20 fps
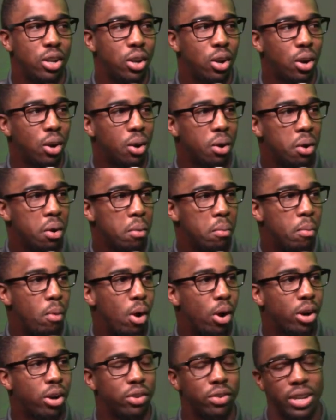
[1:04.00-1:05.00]
your
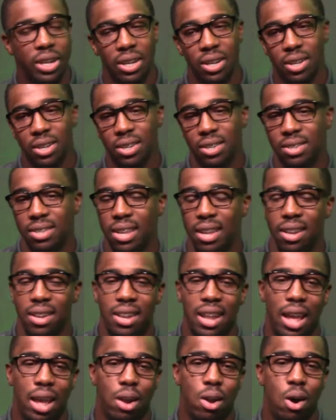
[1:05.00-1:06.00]
margaritas
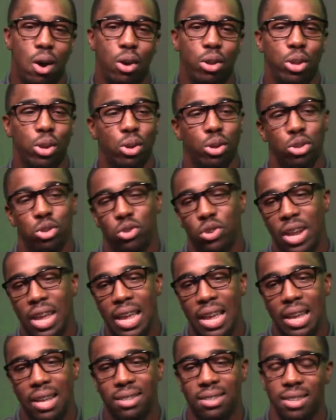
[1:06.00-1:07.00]
and all your
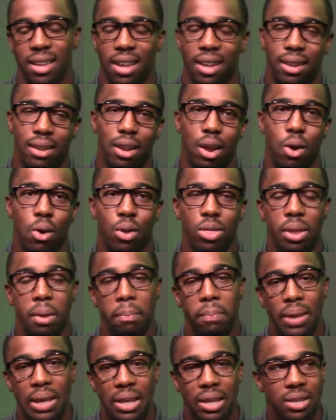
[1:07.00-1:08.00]
drinks and on the
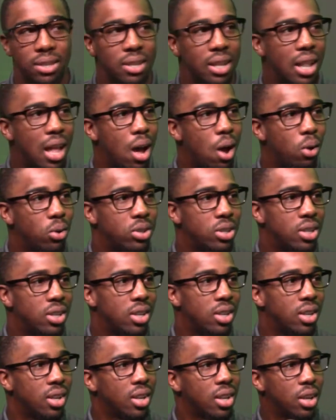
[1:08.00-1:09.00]
beach
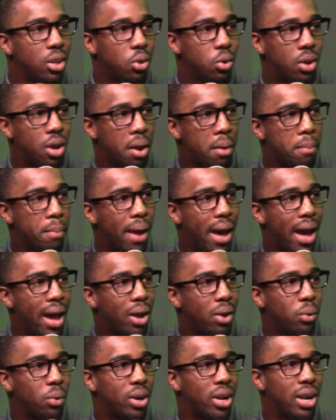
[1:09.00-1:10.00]
lounging. You come
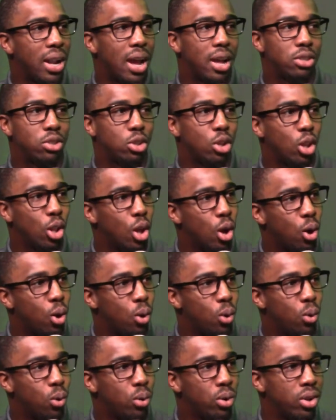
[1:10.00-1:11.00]
back with a nice
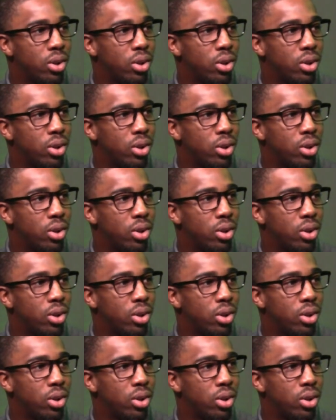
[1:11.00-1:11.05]
glow.